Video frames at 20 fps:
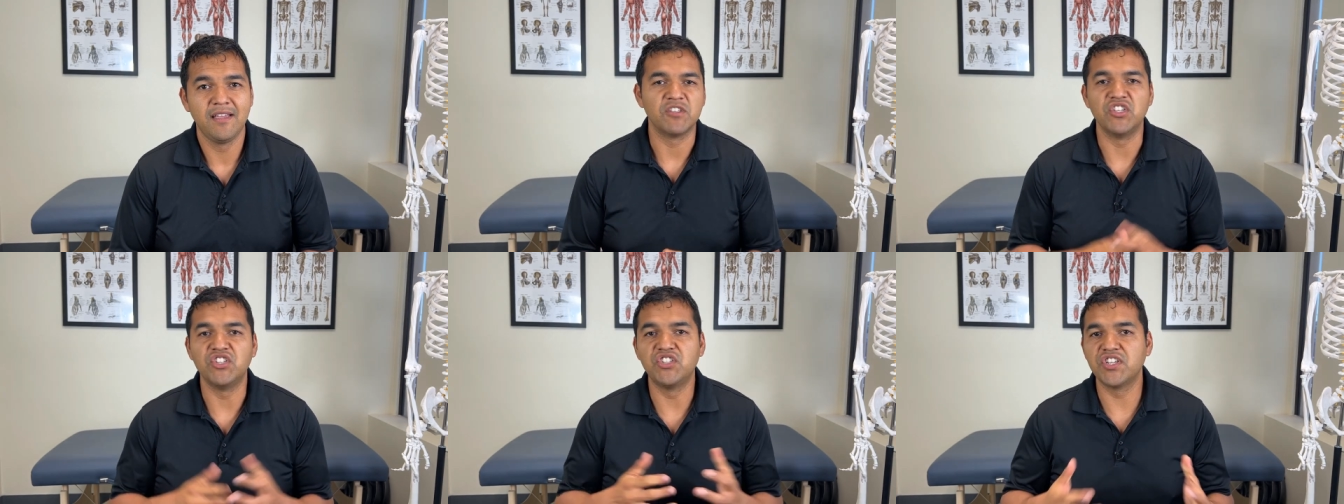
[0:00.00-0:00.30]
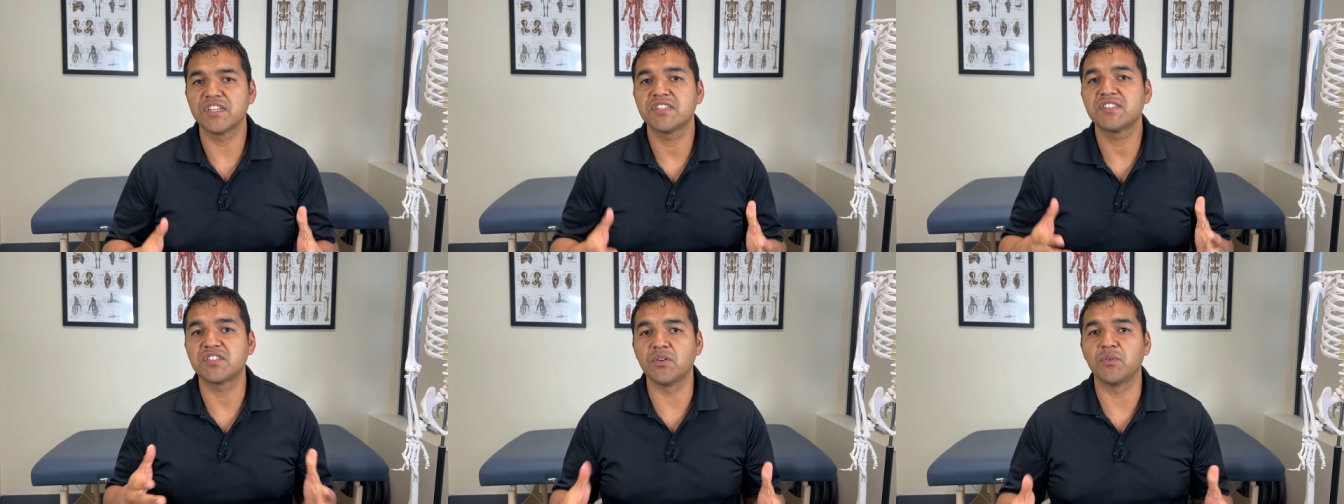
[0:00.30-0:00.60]
you
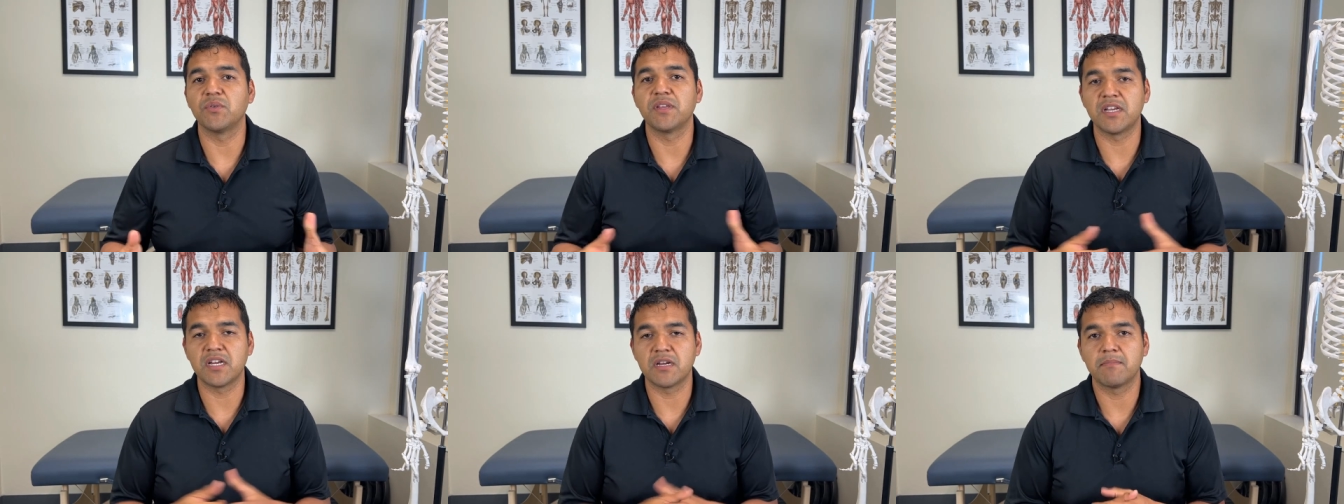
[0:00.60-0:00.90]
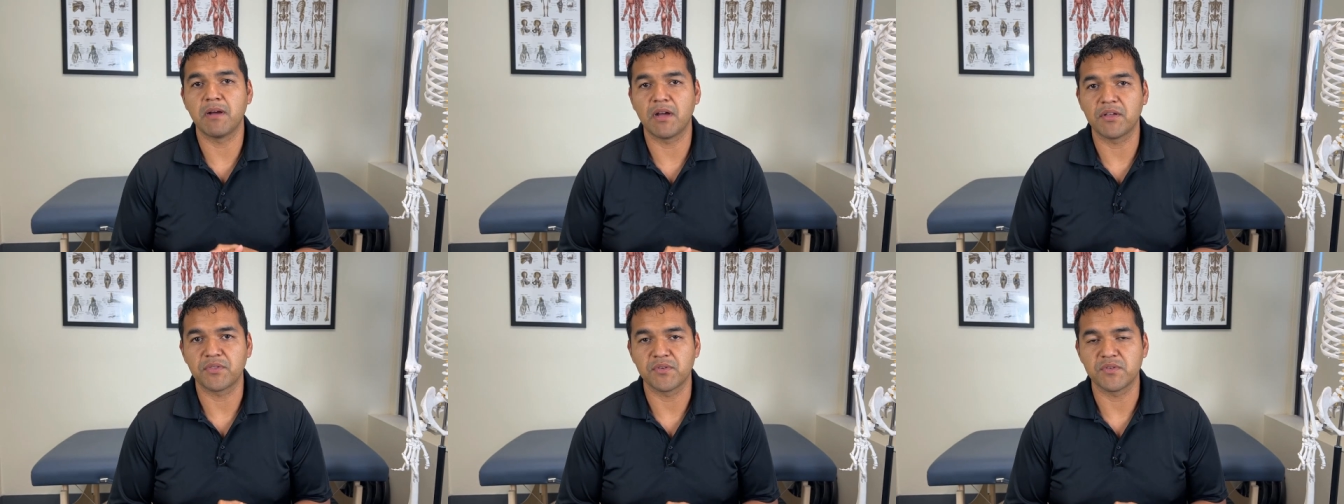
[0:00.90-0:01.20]
just don't
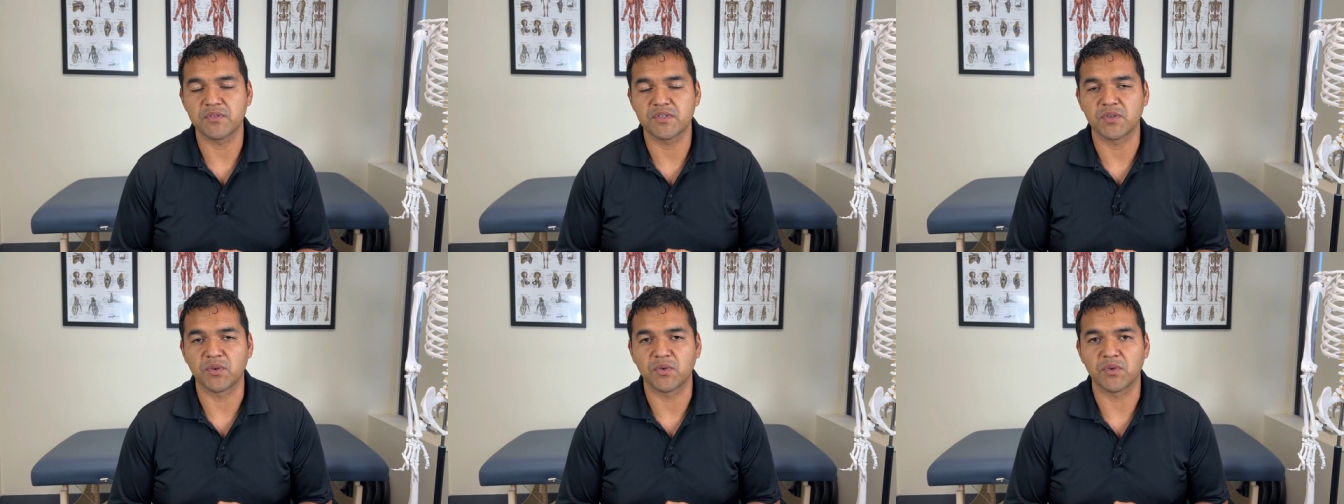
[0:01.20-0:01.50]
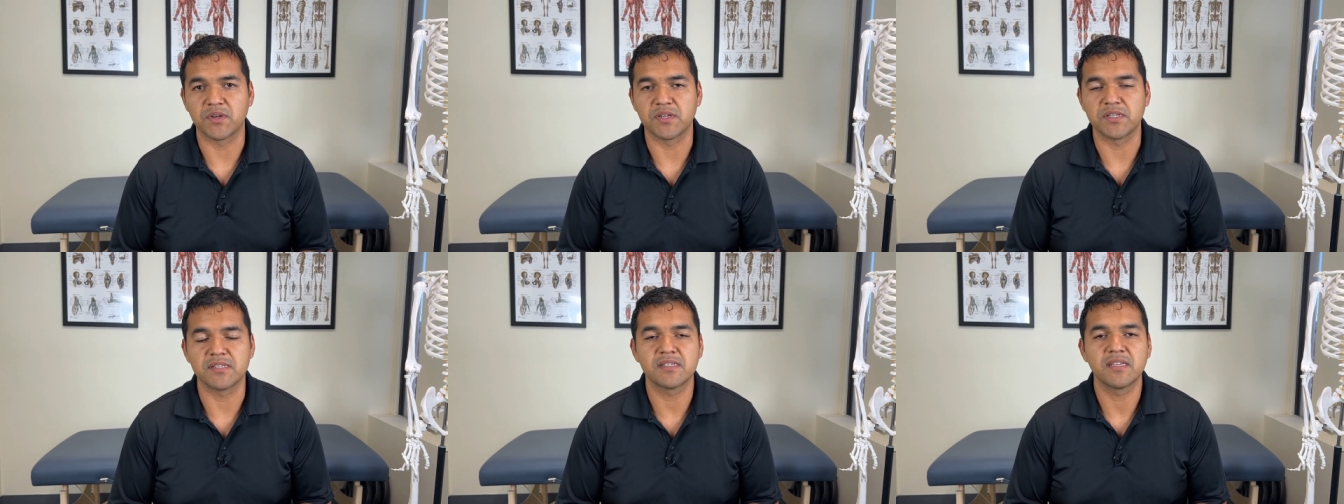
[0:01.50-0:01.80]
hear about those
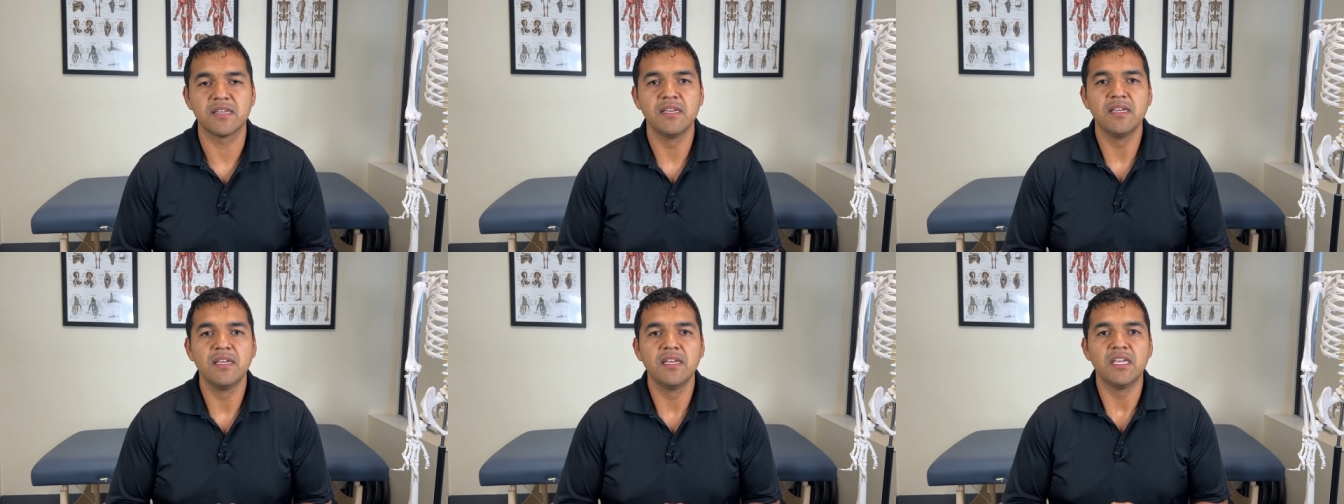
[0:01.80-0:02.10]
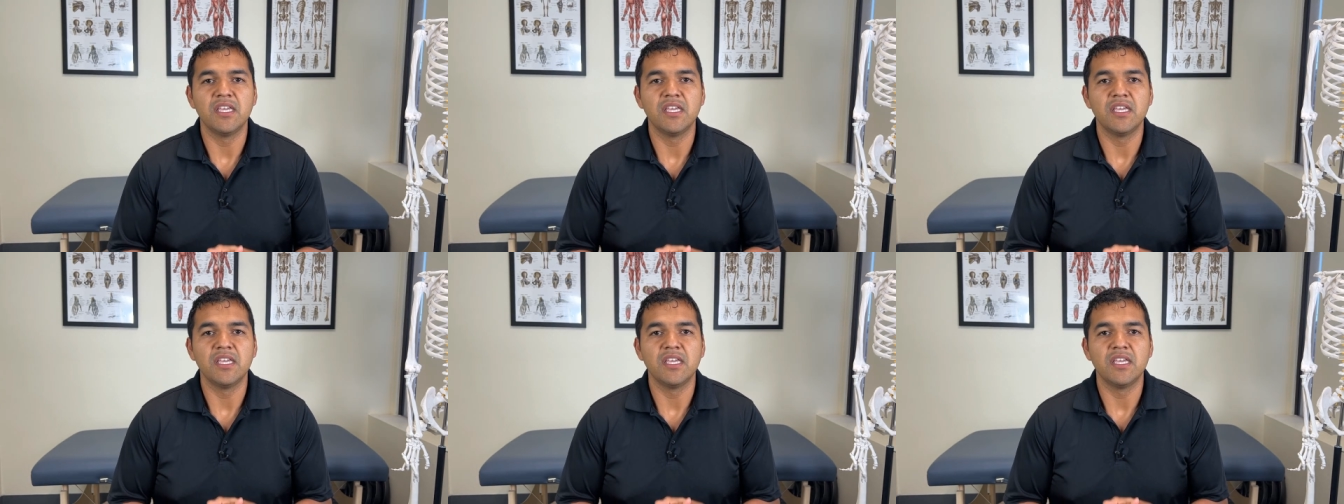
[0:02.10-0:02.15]
stories.